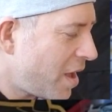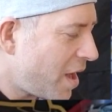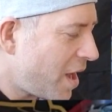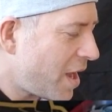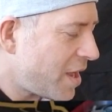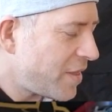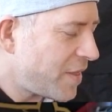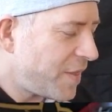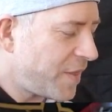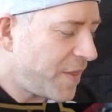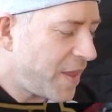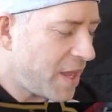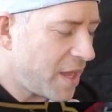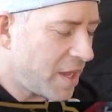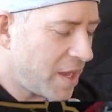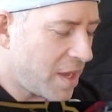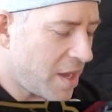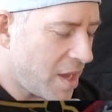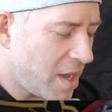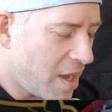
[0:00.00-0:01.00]
I
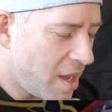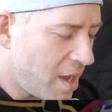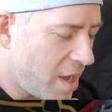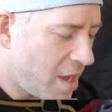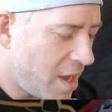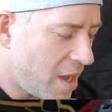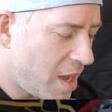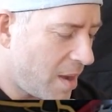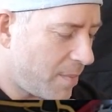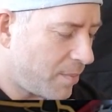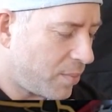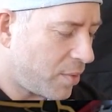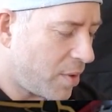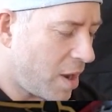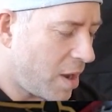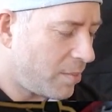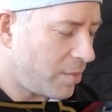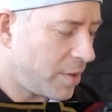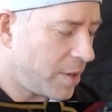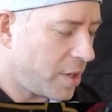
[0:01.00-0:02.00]
think I'm
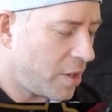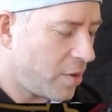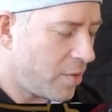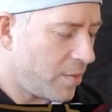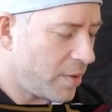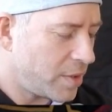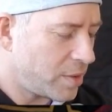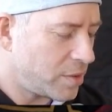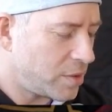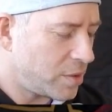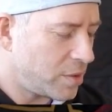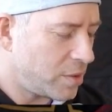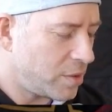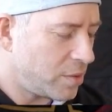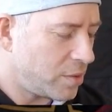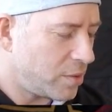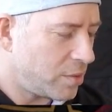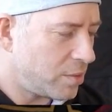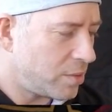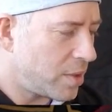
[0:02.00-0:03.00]
probably going
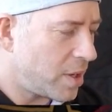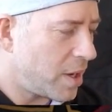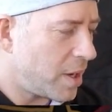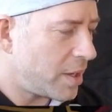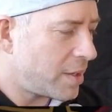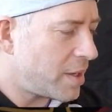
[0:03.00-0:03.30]
to